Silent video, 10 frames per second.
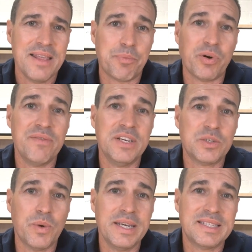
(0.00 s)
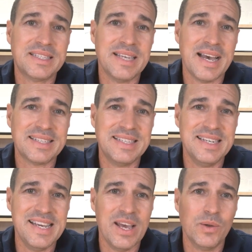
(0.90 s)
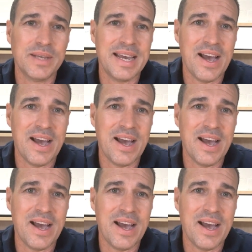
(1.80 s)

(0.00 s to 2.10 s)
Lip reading: The previous week, Sydney held a